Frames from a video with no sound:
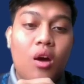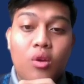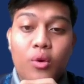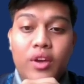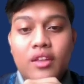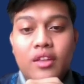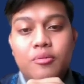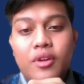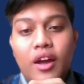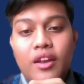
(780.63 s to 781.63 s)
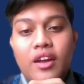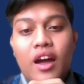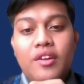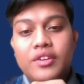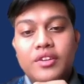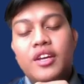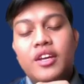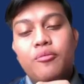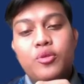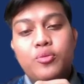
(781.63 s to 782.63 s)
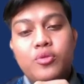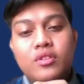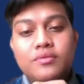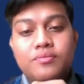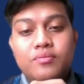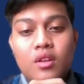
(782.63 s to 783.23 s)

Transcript: located behind the iris and pupil.